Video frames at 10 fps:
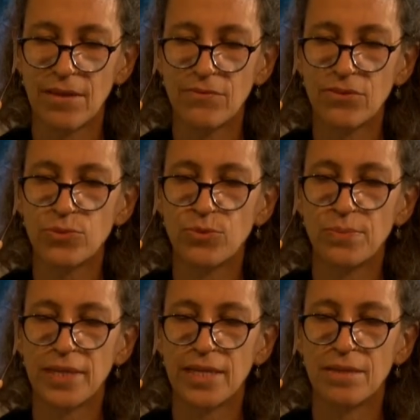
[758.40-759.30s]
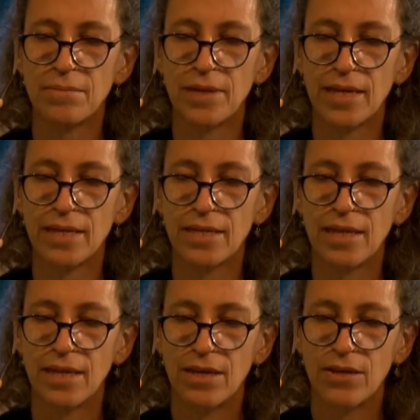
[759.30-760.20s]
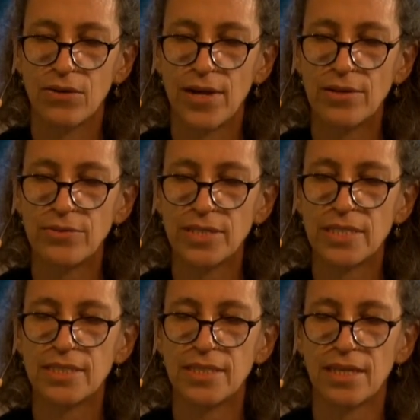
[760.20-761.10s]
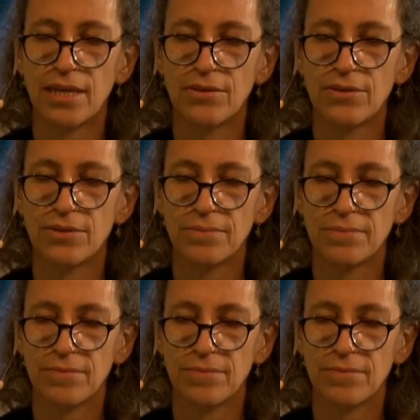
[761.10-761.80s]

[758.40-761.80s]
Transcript: First, we'll begin by grounding together.